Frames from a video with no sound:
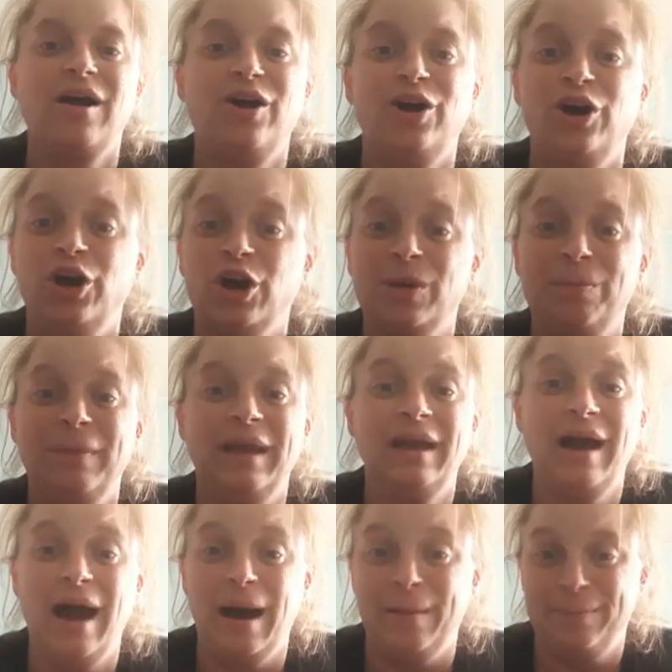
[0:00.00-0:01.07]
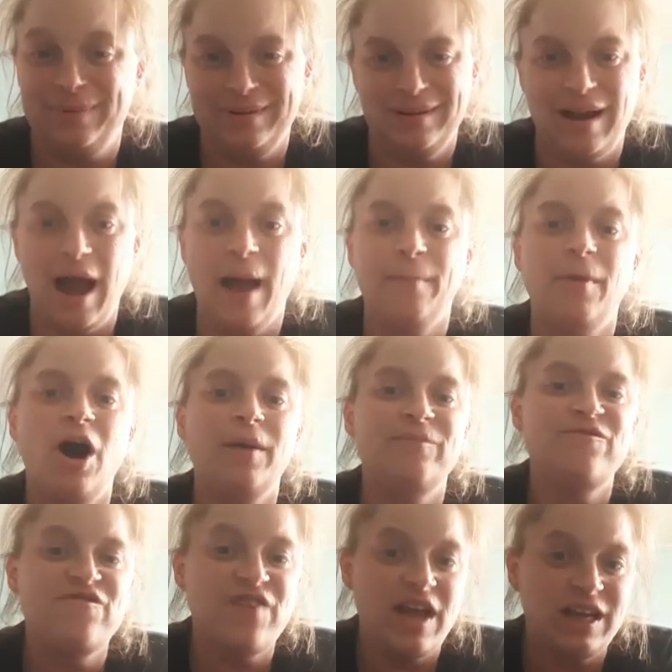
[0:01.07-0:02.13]
hook me up. I'm on
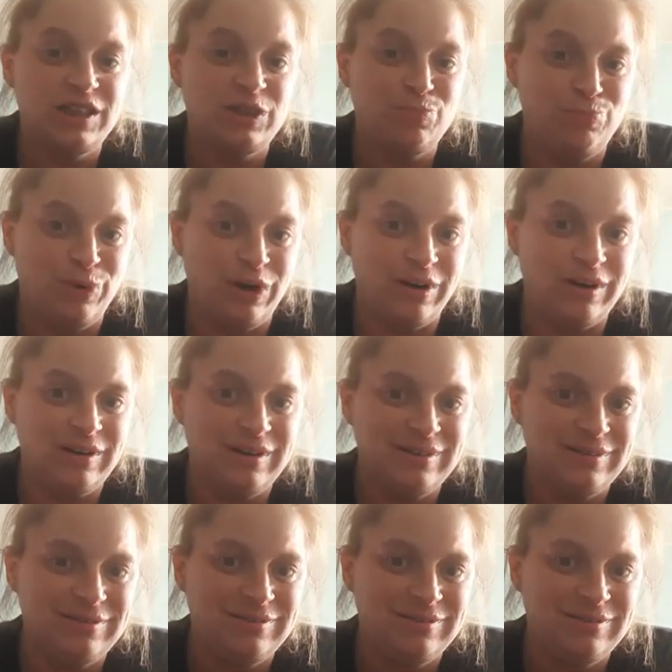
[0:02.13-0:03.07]
Facebook.